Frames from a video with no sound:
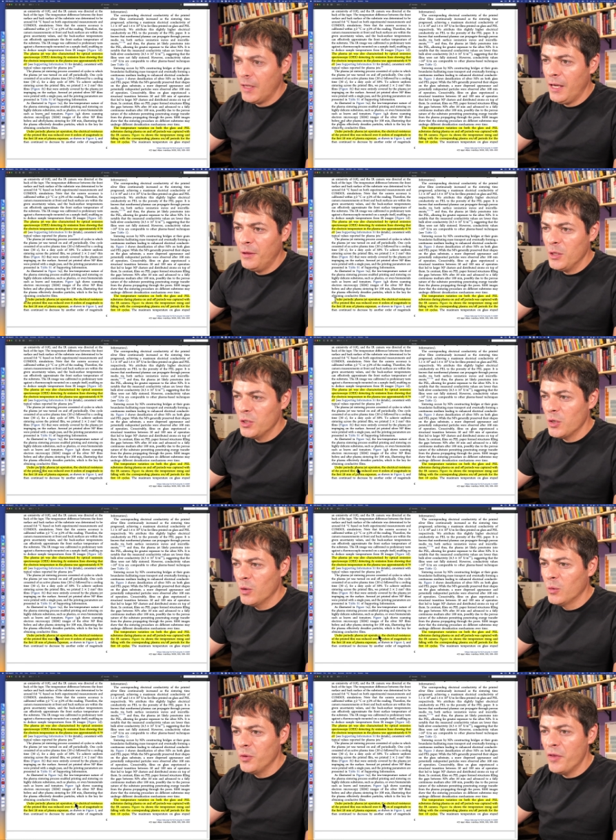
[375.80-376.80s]
and they
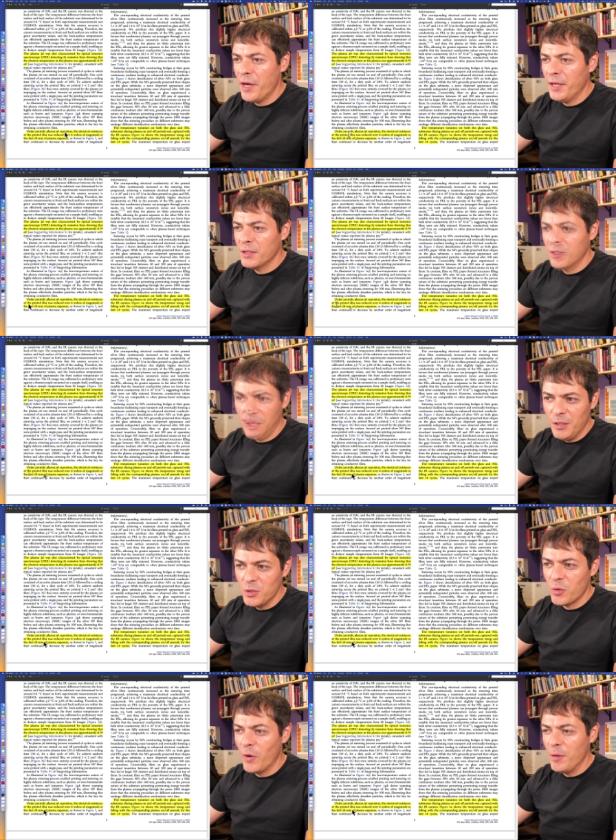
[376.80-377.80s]
show that
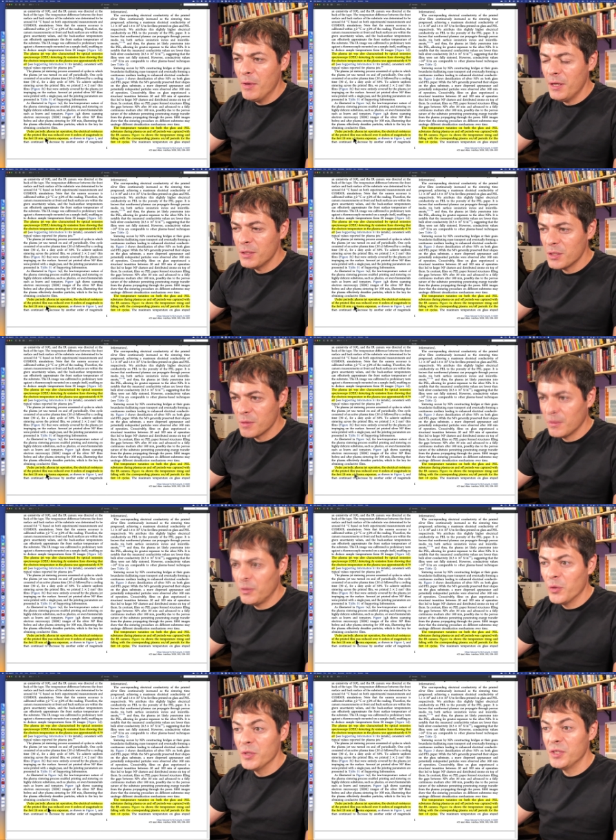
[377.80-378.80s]
in 20 minutes
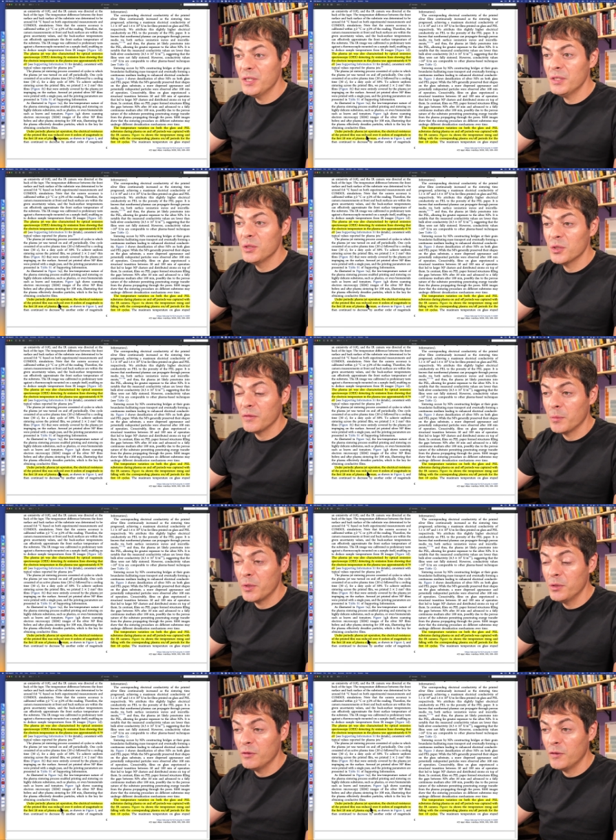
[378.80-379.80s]
the resistance of the
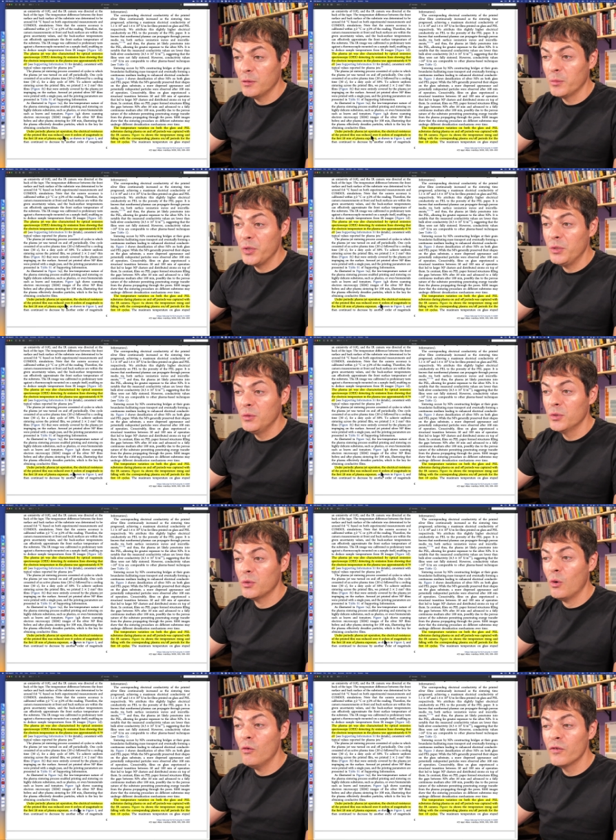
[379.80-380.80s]
printed film
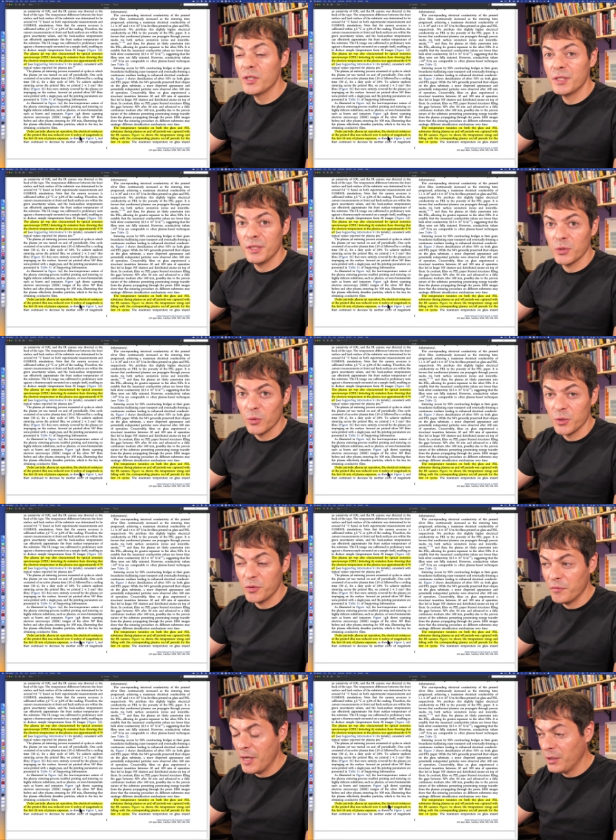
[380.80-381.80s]
reduced over six
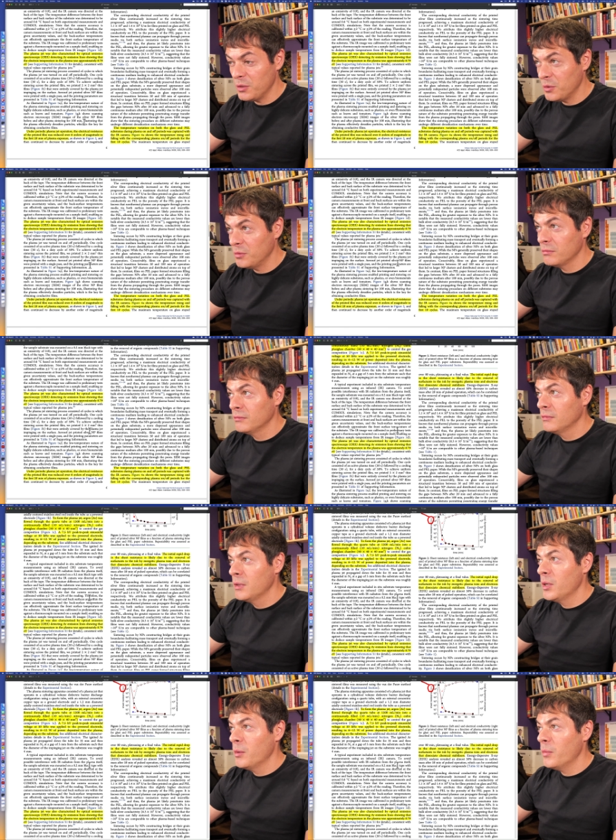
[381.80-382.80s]
orders of magnitude.
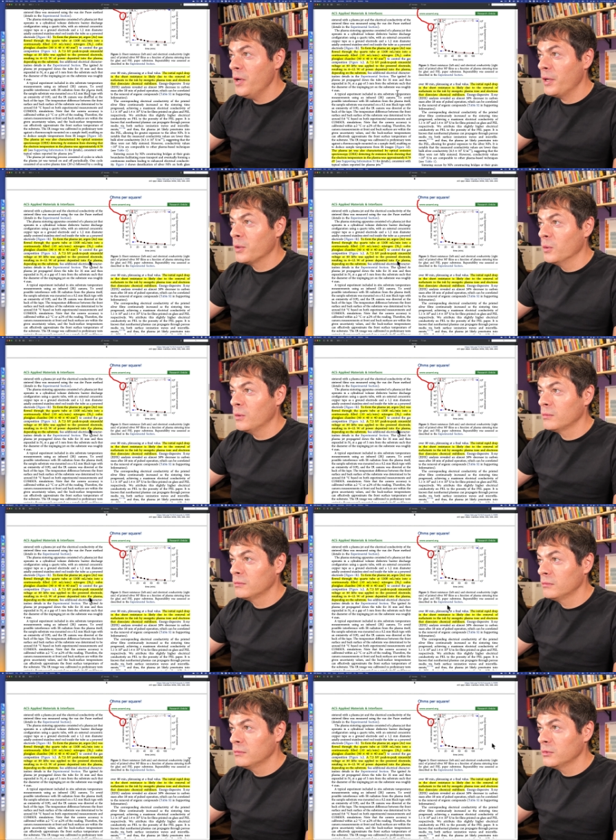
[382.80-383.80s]
Pretty cool.
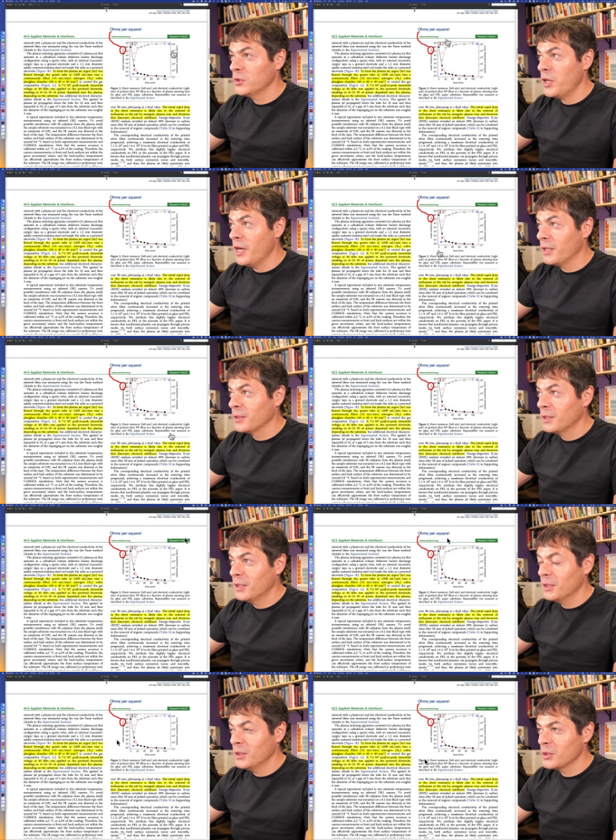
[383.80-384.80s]
So yeah,
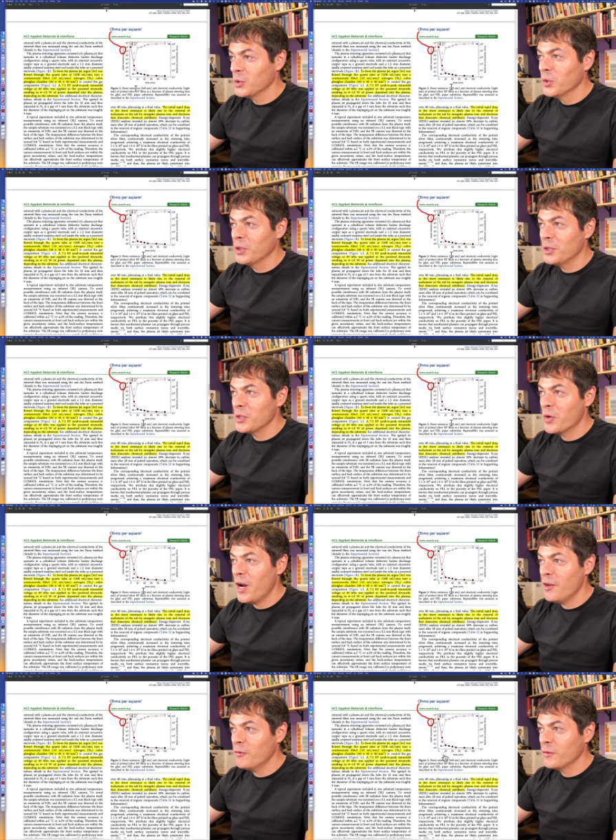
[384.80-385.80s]
let's look at this
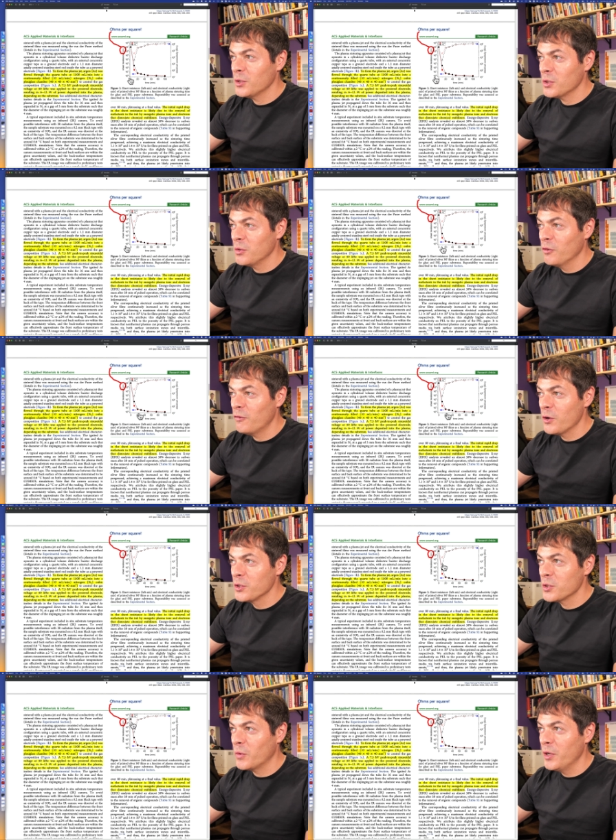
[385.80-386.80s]
graph. So in the
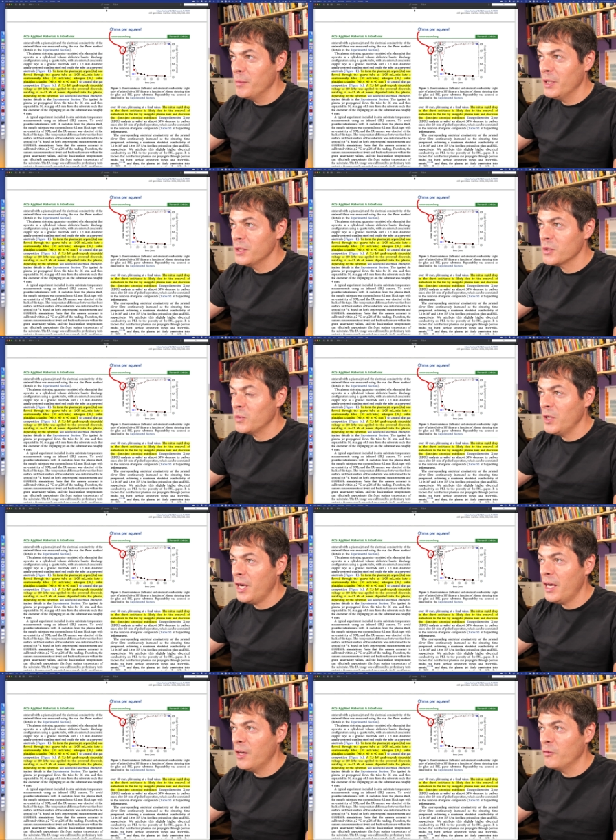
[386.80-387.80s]
first 20 minutes we
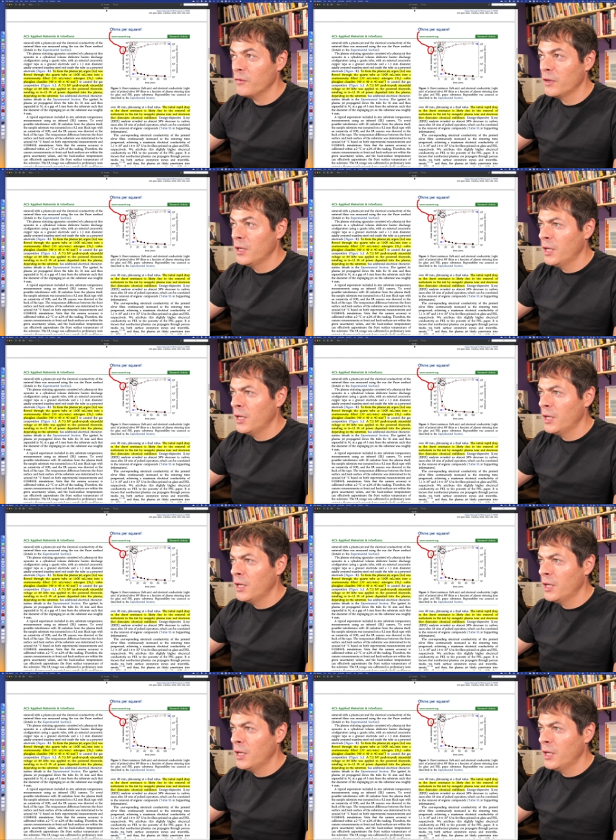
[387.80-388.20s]
have